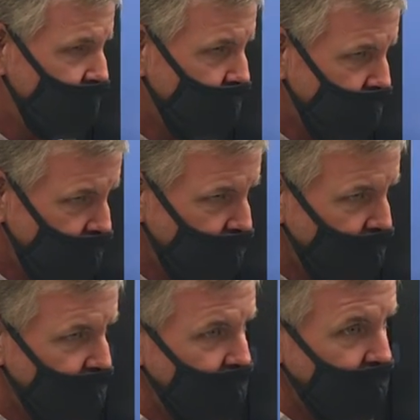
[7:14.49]

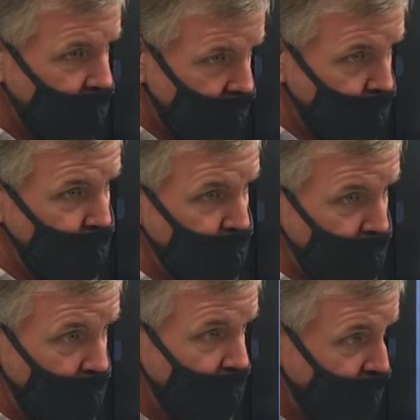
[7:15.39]
really help you
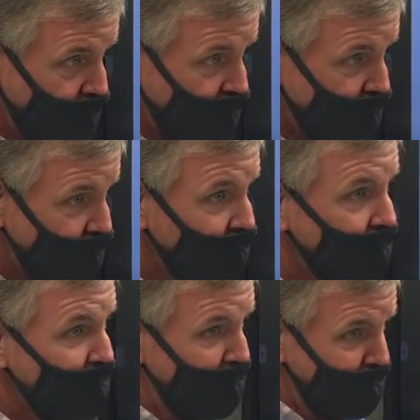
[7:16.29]
on the ACT
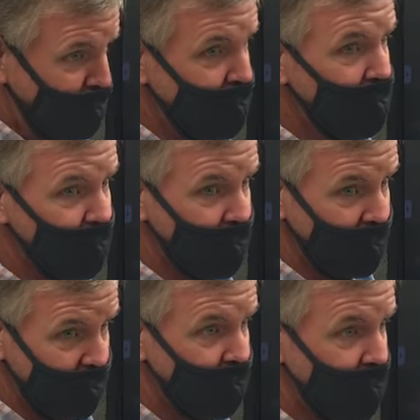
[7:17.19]
and on the
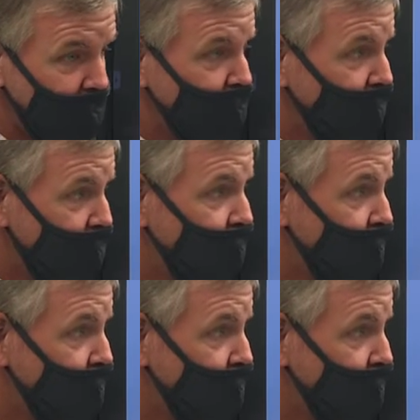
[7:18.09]
AP multiple